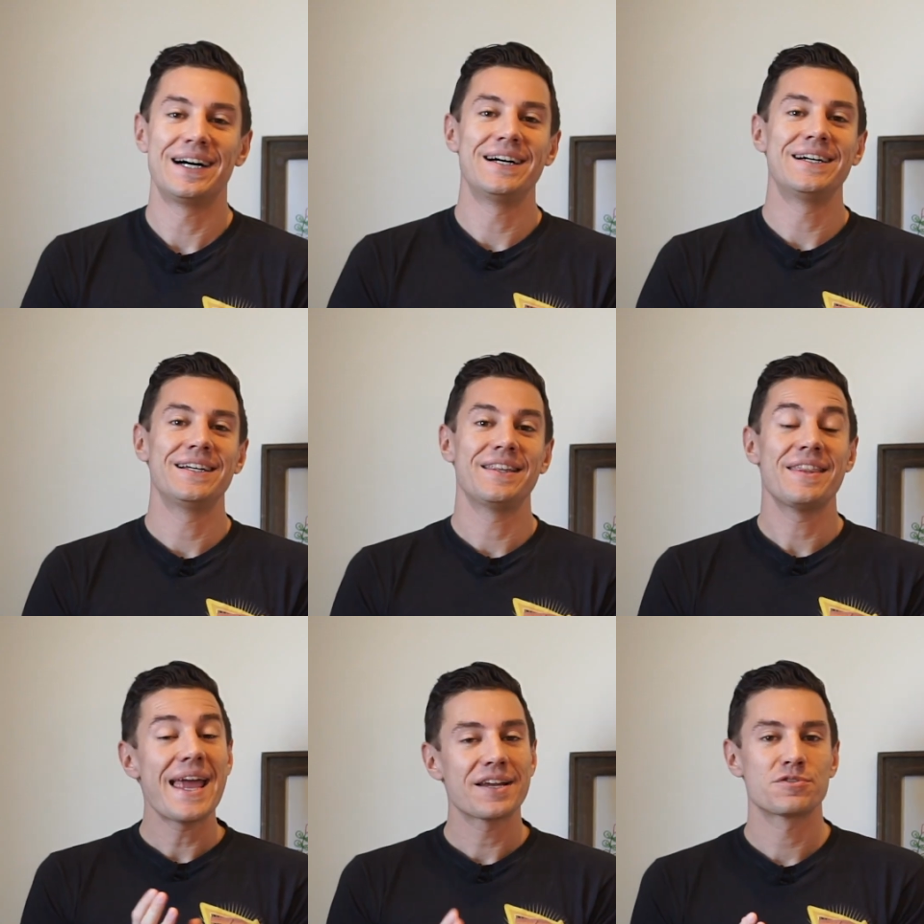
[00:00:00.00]

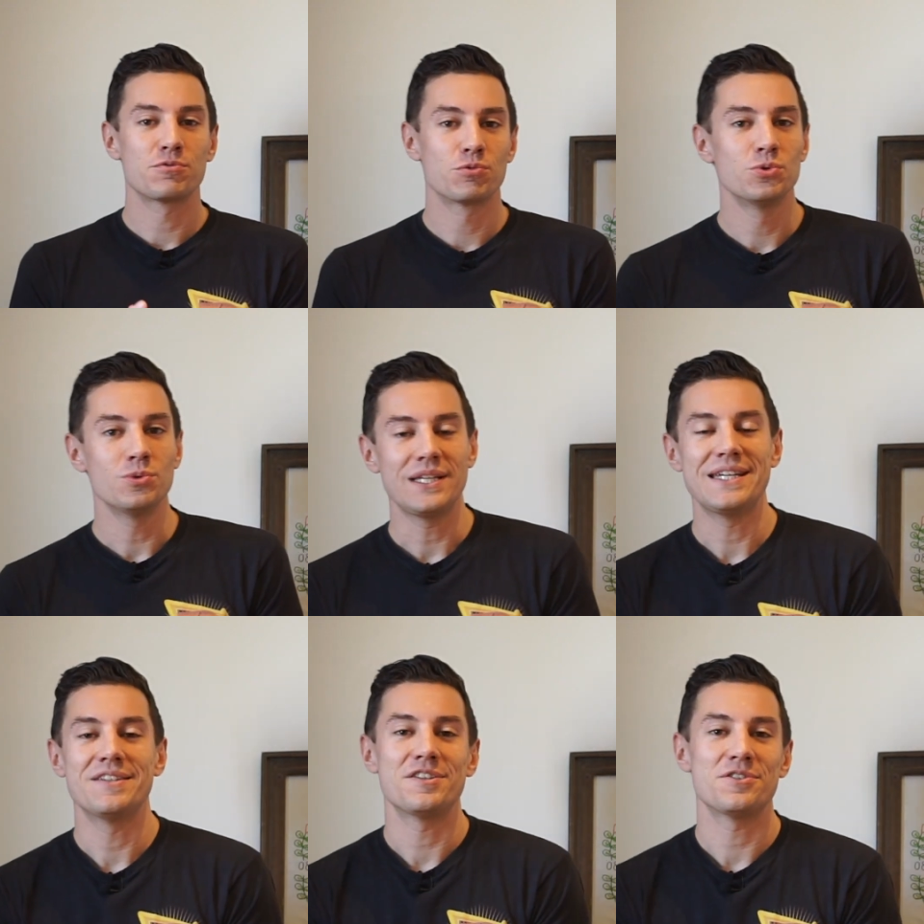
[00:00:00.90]
Next rule
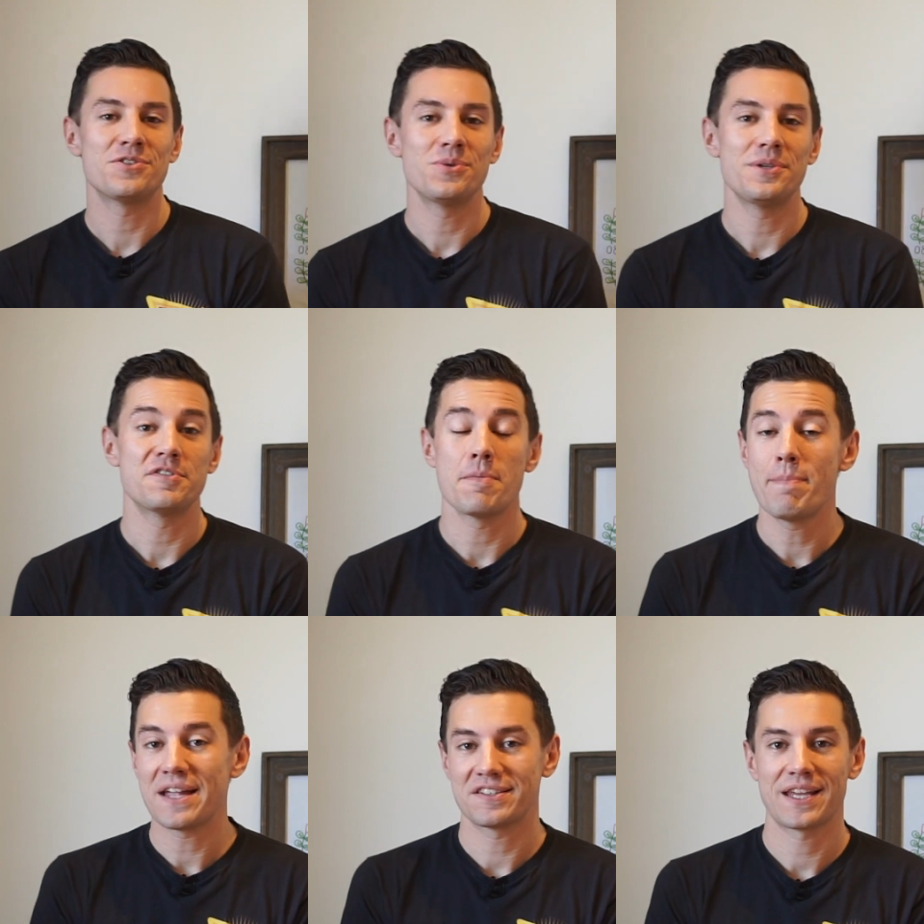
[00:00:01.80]
is to use the
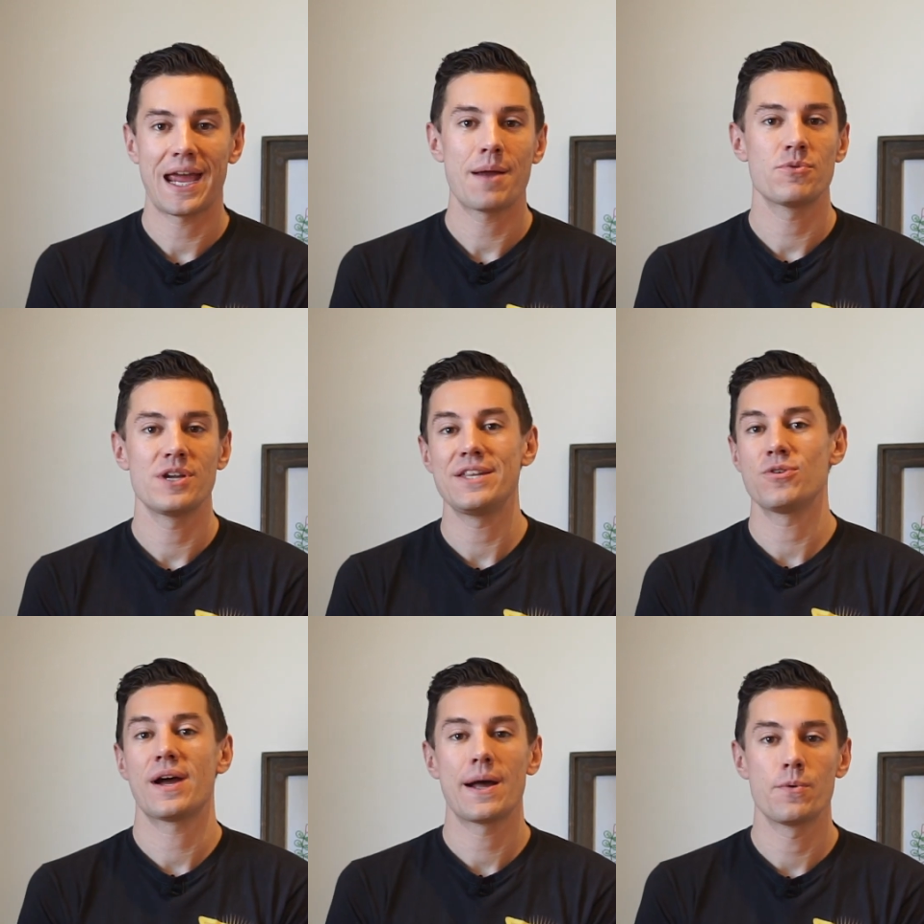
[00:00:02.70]
best camera in
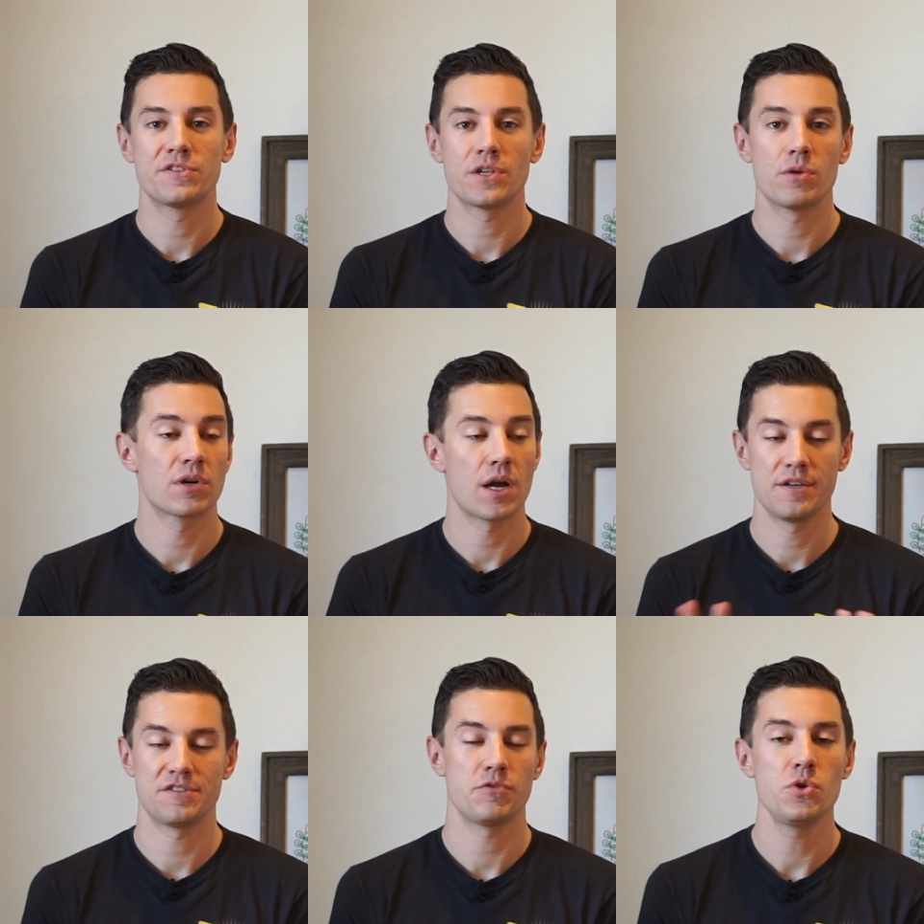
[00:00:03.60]
your house. So
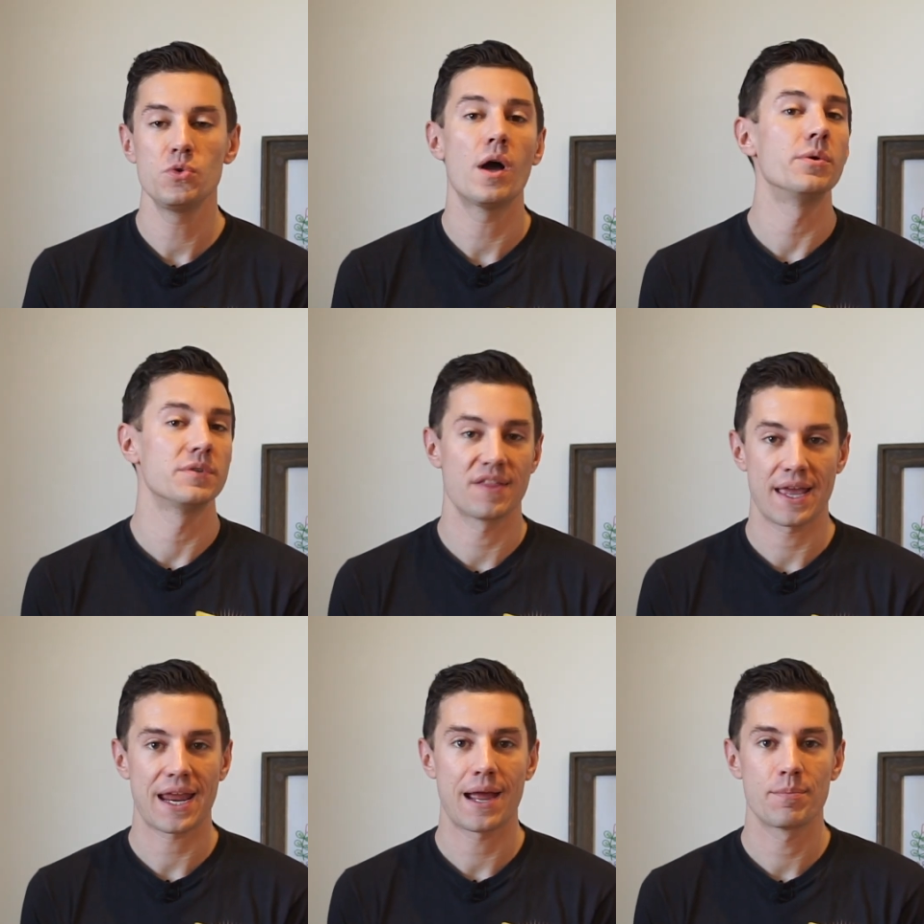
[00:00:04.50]
regardless of who owns
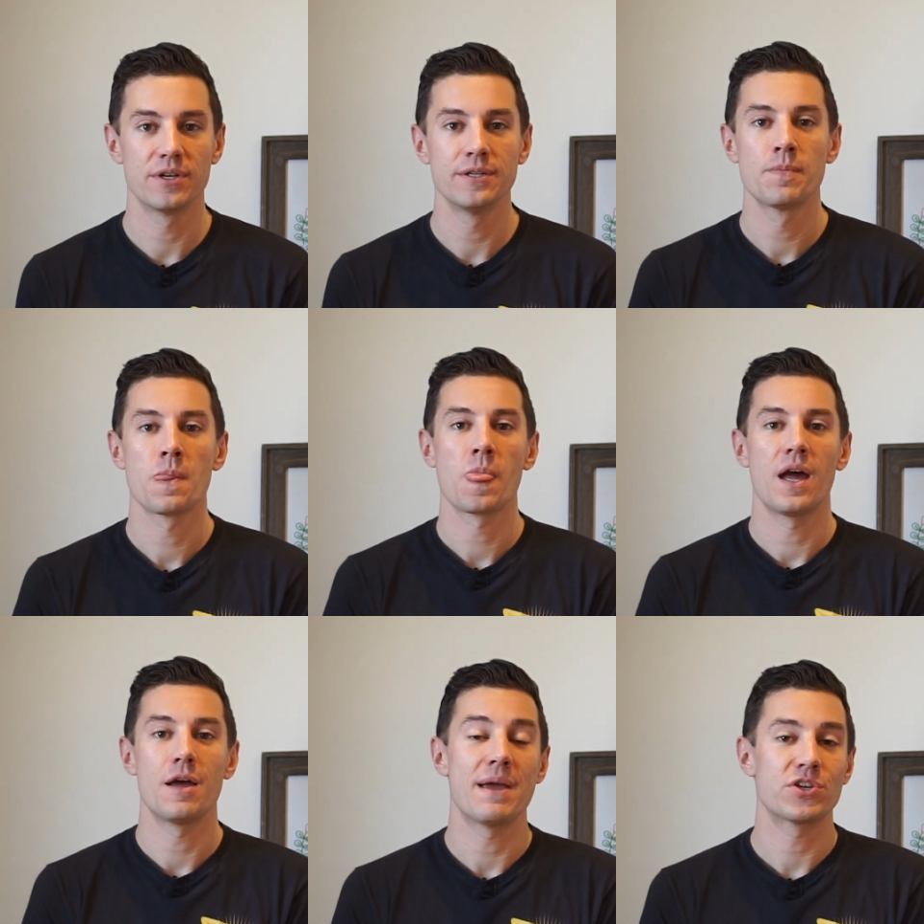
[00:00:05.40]
that camera,
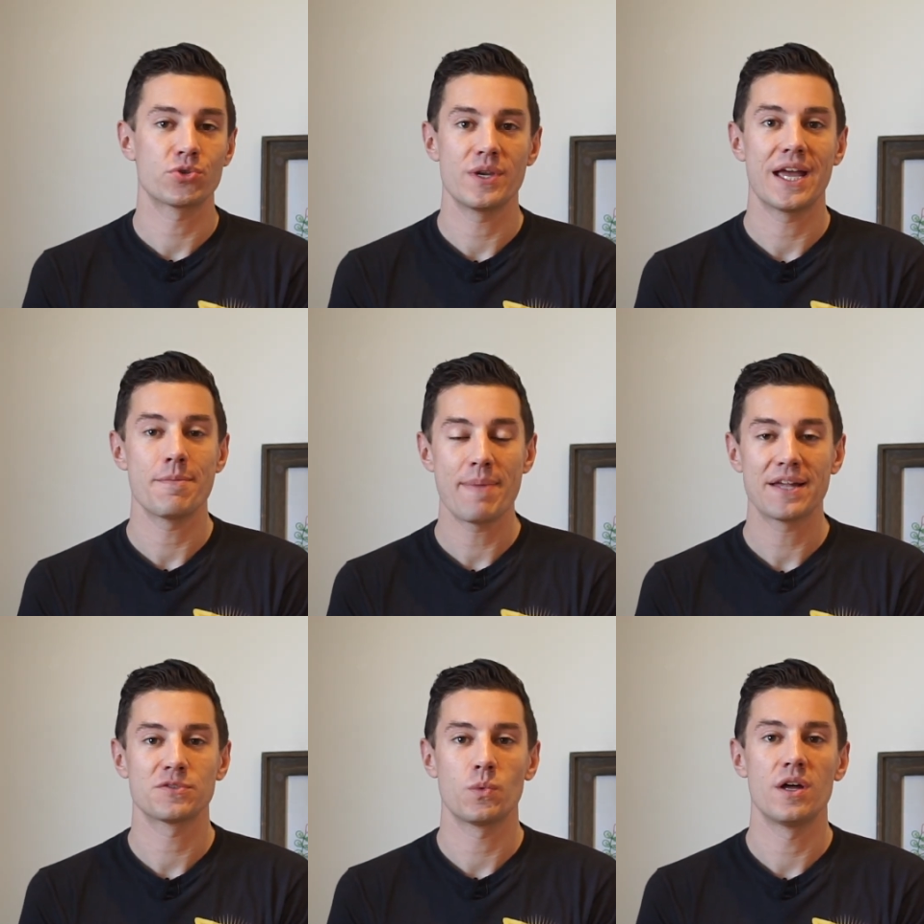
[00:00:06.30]
make sure you get the
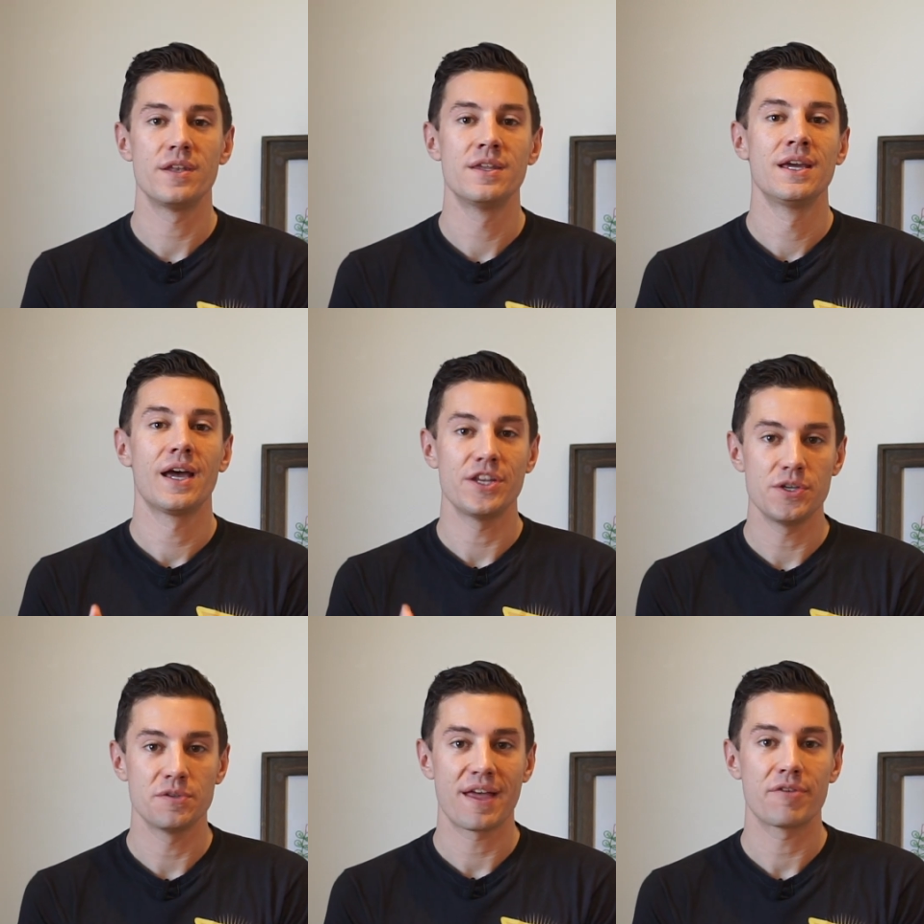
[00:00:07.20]
best one and
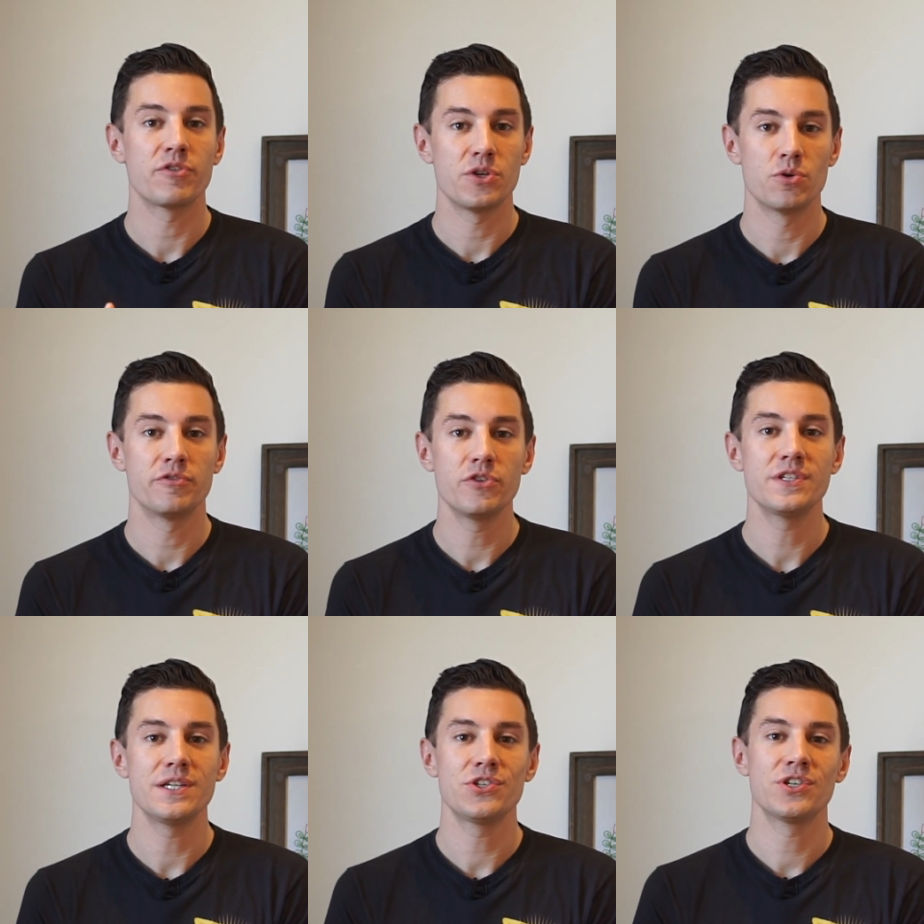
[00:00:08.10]
use that for your
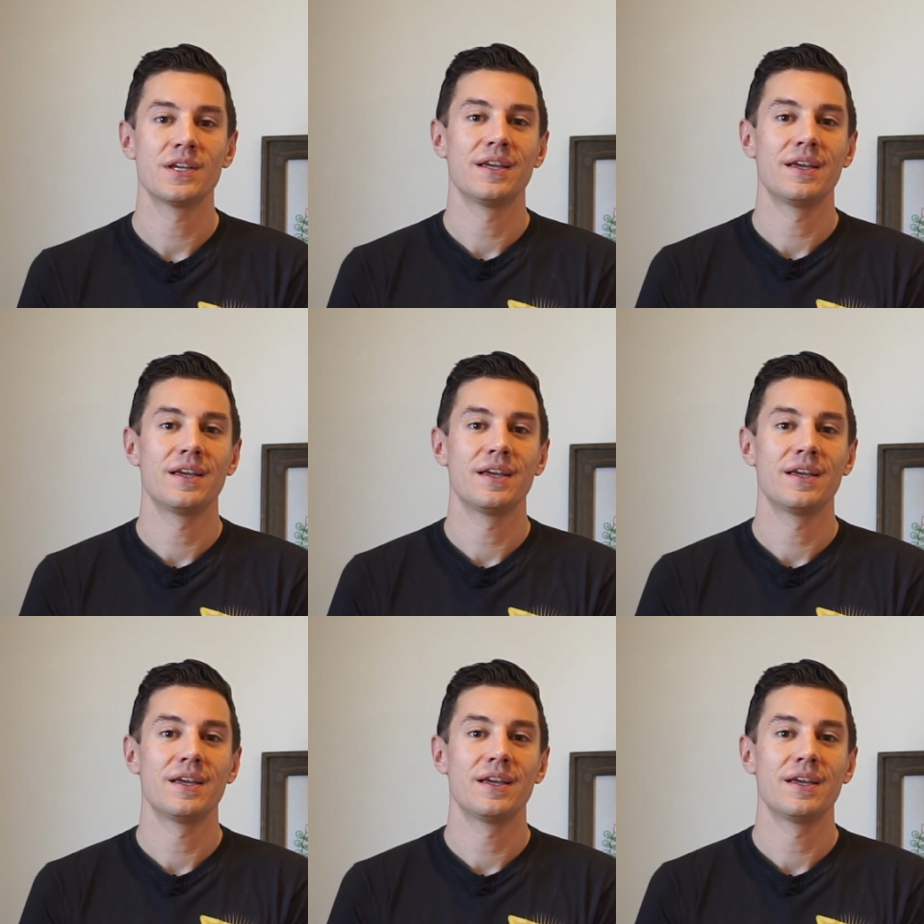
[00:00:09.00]
footage.